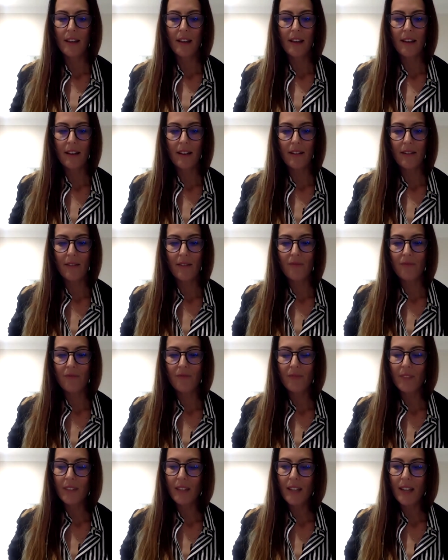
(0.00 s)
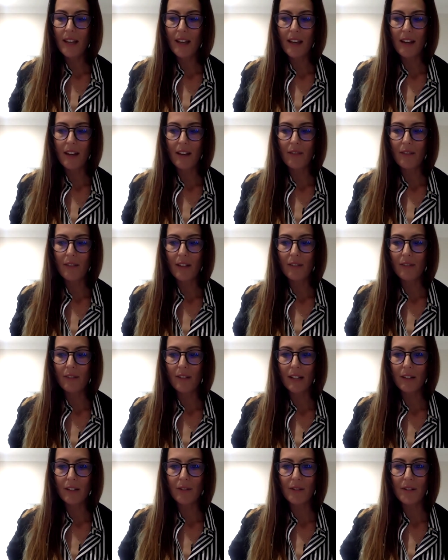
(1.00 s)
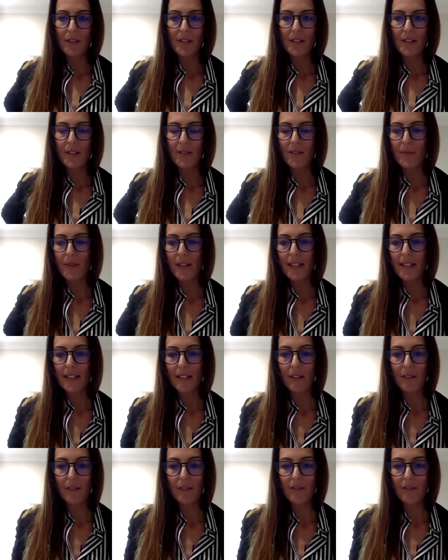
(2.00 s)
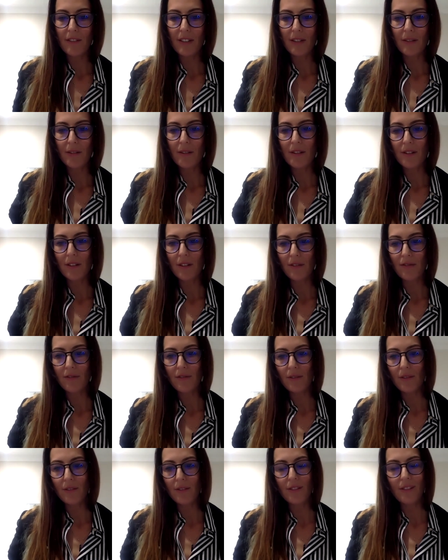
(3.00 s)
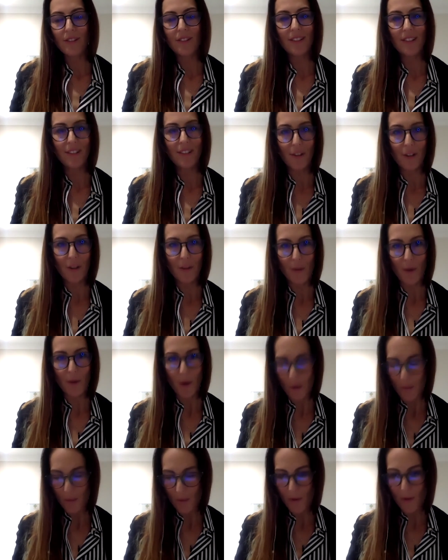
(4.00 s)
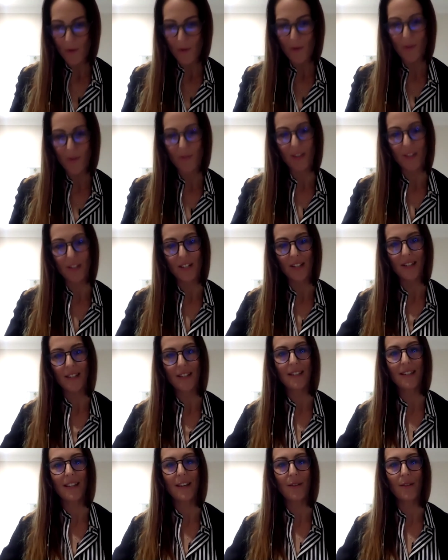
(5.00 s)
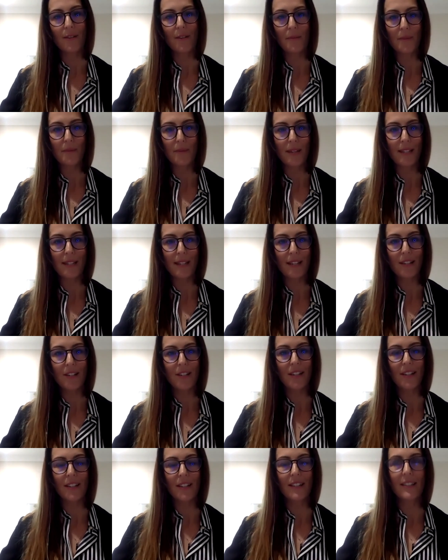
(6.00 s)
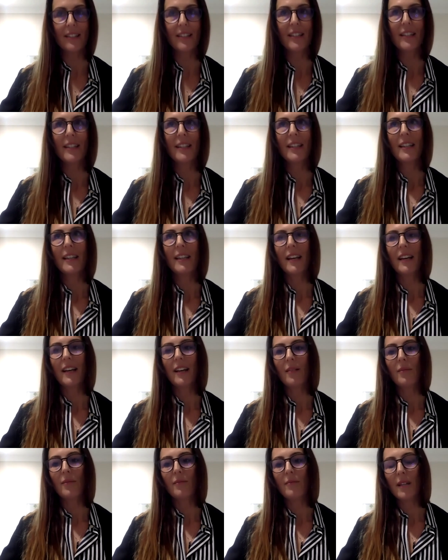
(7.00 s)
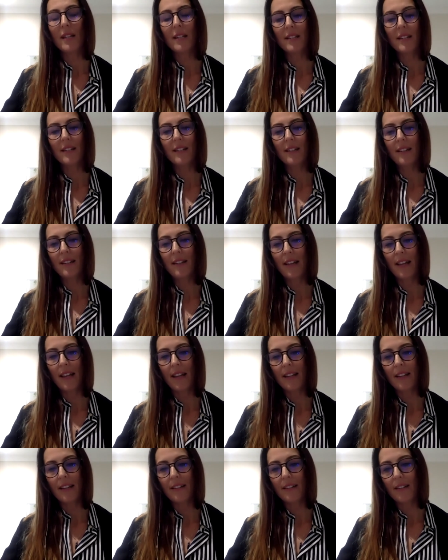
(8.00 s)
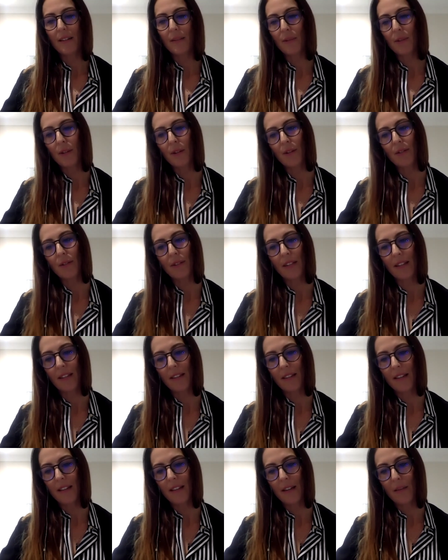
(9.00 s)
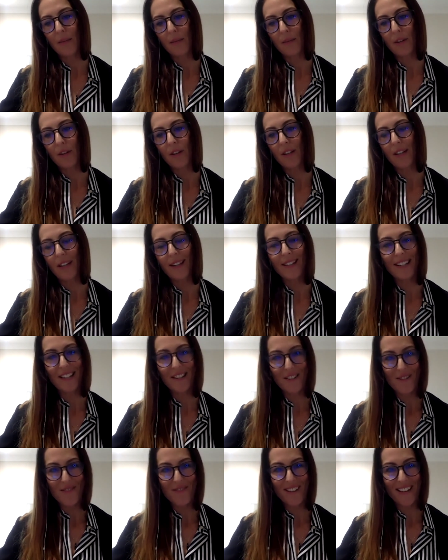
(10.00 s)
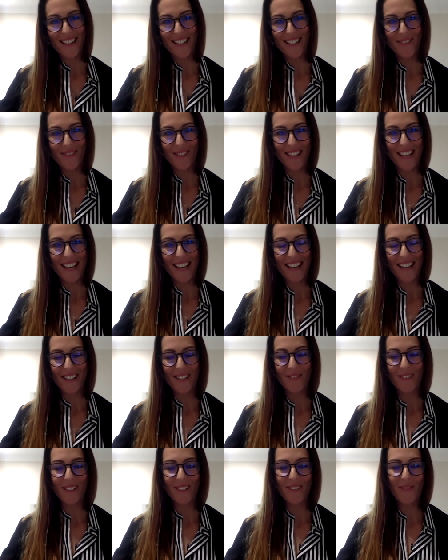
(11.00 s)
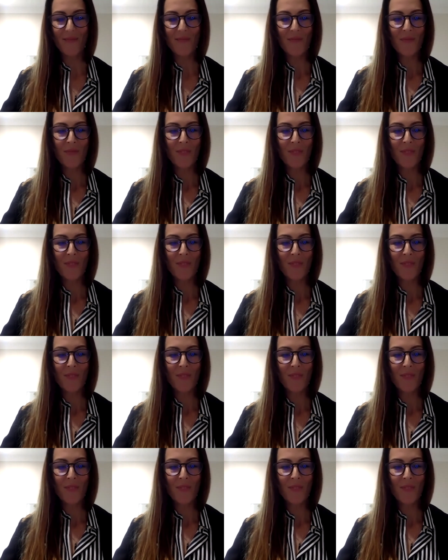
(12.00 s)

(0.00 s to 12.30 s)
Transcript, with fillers: Um, yeah, and I, I, write courses for myself and also for Home Hope Org, which is health optimization um, medicine, and I work with um, colleagues in the US with that as well.